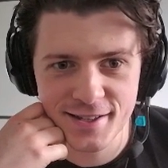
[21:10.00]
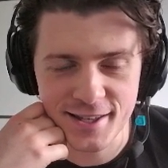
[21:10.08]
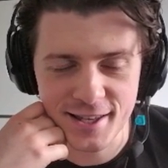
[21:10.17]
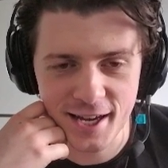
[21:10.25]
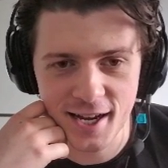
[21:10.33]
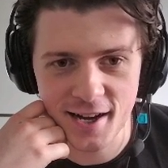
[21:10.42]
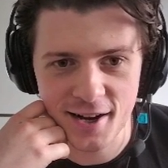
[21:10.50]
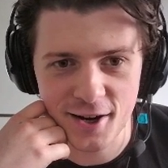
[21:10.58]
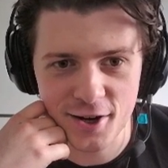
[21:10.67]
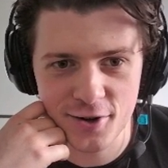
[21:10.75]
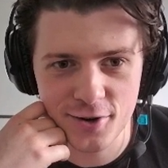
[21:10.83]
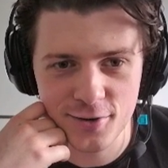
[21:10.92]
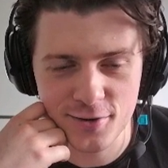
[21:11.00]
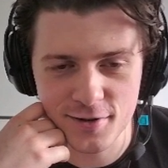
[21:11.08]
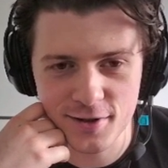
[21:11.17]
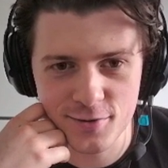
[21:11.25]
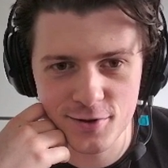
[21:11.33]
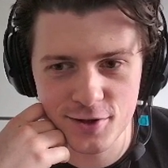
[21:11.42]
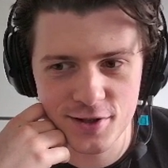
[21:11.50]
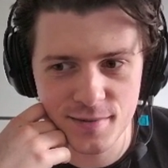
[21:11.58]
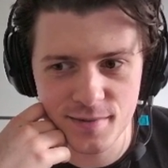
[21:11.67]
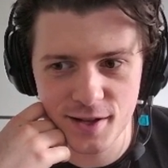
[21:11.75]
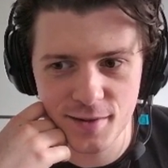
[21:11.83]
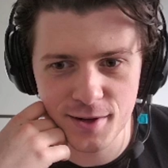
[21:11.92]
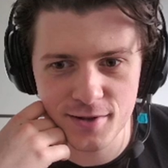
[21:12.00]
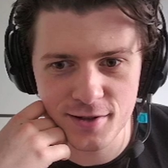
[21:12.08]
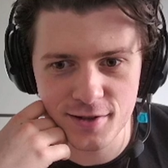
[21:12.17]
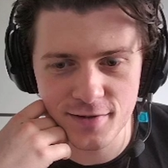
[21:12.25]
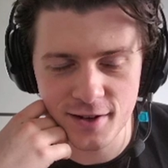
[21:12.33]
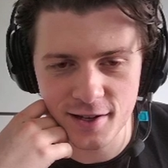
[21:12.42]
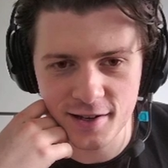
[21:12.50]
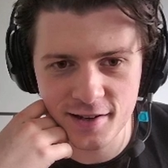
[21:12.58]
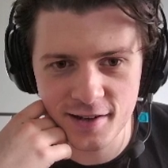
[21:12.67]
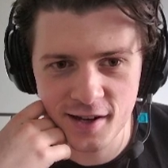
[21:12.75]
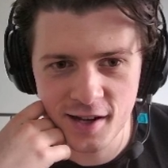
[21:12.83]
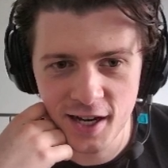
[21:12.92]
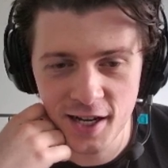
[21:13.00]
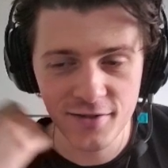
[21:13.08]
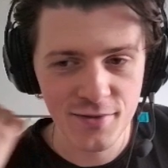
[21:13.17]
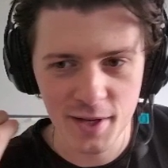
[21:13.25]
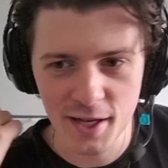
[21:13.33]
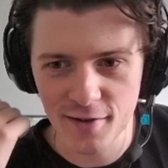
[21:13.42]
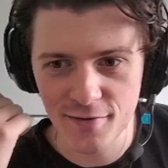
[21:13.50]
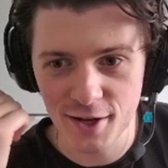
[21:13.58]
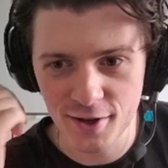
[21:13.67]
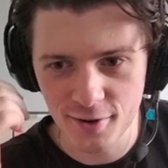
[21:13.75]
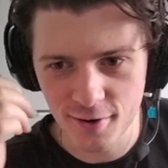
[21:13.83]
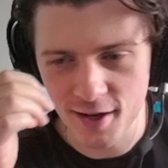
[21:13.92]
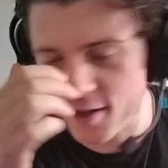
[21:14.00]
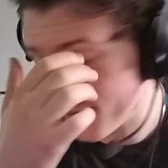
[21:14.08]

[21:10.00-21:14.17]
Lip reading: Yeah, I don't know. There was just something about this fight. I even made a video on it.